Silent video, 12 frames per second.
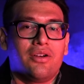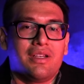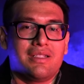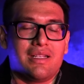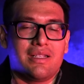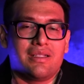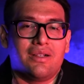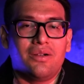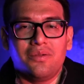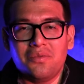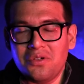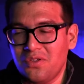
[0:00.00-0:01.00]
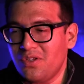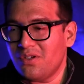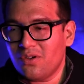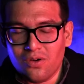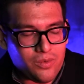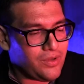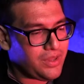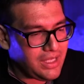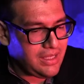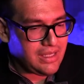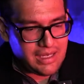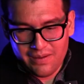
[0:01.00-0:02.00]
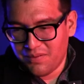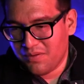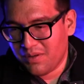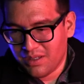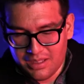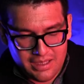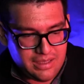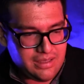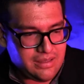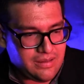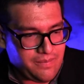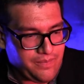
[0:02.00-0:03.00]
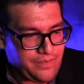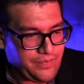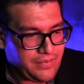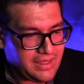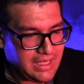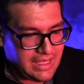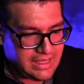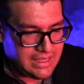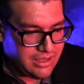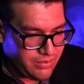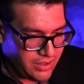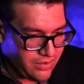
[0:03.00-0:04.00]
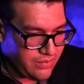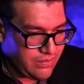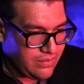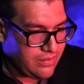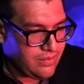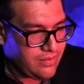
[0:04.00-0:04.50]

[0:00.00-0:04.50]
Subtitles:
He says, well, the normal thing that everyone does, I come home,